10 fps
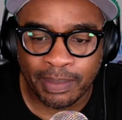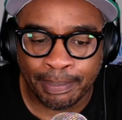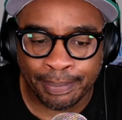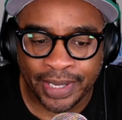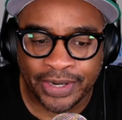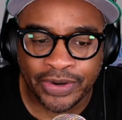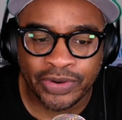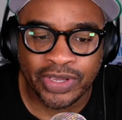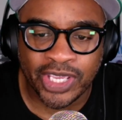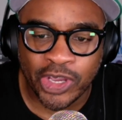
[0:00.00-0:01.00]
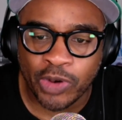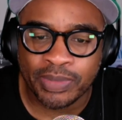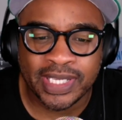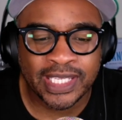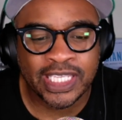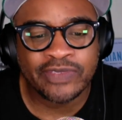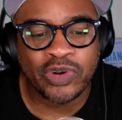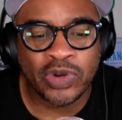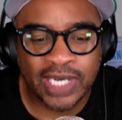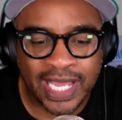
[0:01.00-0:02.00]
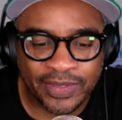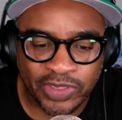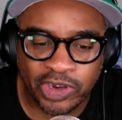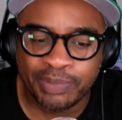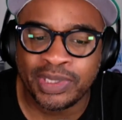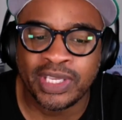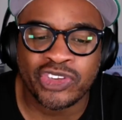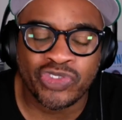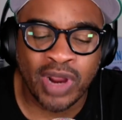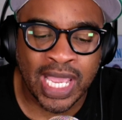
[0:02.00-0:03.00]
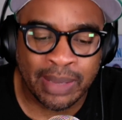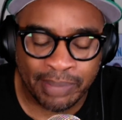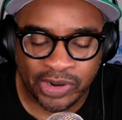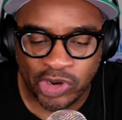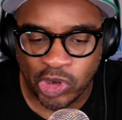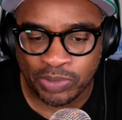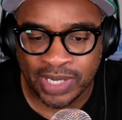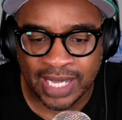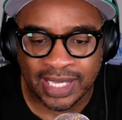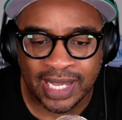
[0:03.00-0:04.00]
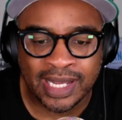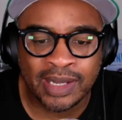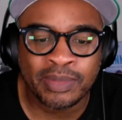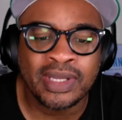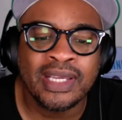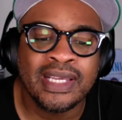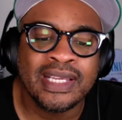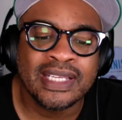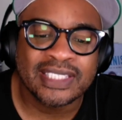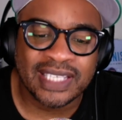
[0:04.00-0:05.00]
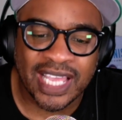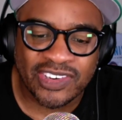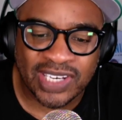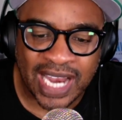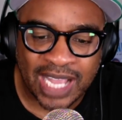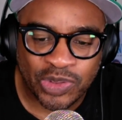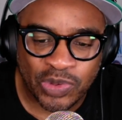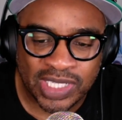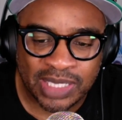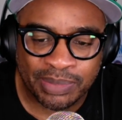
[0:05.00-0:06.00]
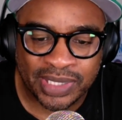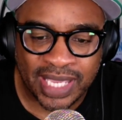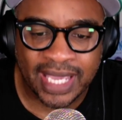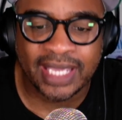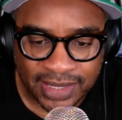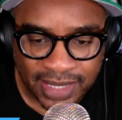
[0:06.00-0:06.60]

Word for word: BetterHelp. Give online therapy a try at BetterHelp.com/LockedOnNBA